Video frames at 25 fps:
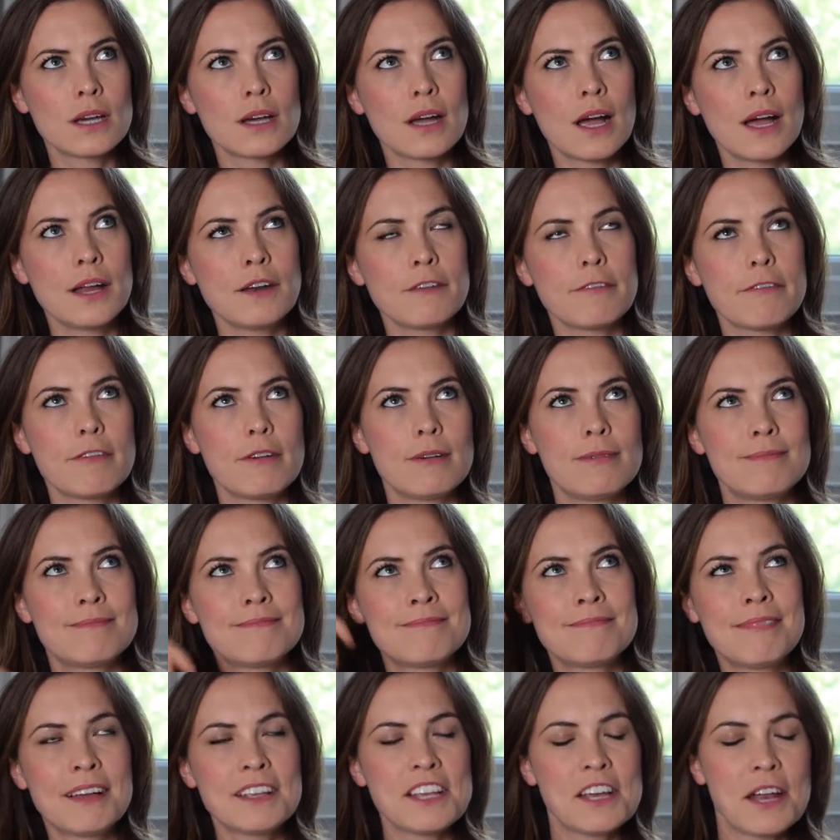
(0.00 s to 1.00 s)
kind of,
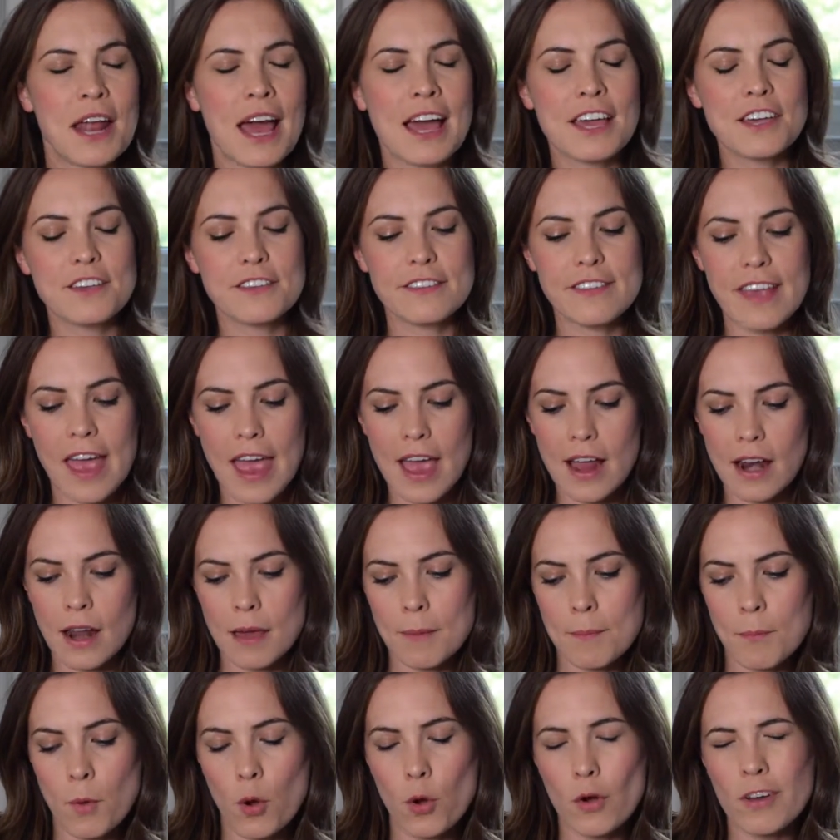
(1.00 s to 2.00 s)
I don't know how you say it,
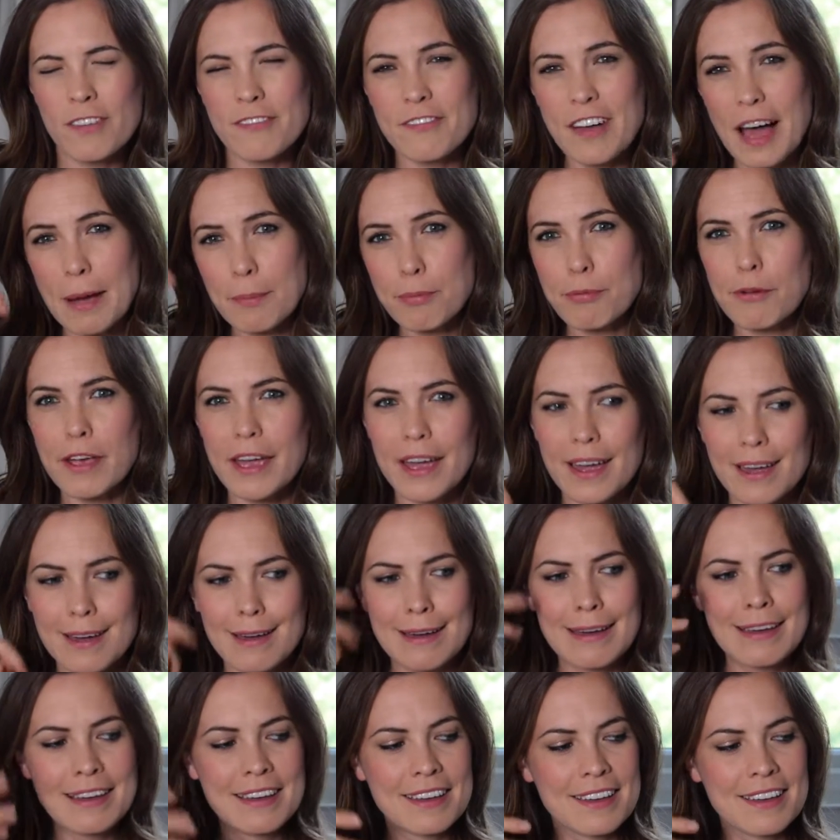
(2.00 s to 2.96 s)
like more fabric